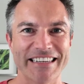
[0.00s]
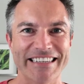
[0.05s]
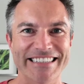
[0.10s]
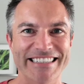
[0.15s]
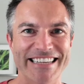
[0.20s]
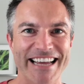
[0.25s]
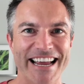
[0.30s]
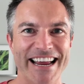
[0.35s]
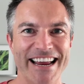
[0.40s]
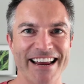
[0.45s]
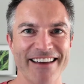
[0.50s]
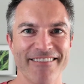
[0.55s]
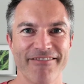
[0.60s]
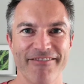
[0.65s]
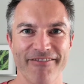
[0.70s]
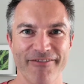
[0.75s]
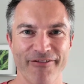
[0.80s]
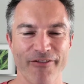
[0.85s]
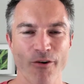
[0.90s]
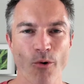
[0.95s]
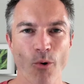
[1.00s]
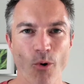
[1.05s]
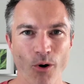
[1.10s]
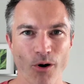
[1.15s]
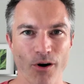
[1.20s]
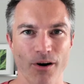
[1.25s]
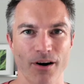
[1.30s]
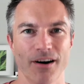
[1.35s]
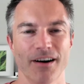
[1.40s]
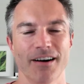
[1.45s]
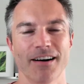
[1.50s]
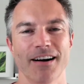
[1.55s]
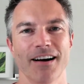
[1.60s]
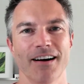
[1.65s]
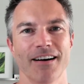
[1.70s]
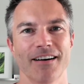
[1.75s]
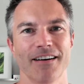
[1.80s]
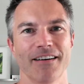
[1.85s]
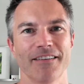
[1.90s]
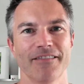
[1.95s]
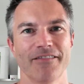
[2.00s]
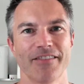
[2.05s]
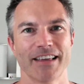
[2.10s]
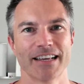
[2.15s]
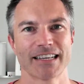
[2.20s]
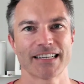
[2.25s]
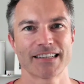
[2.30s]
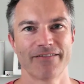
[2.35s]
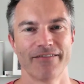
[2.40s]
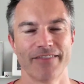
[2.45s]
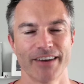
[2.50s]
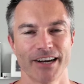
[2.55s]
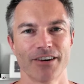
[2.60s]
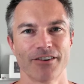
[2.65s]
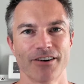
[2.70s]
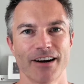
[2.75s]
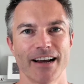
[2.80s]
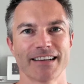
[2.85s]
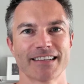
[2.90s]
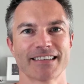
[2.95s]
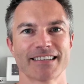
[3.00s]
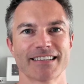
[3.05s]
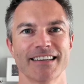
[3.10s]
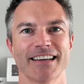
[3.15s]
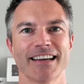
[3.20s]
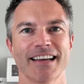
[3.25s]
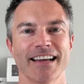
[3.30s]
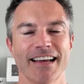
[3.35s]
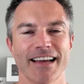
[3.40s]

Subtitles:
day 4 of this VIGORESS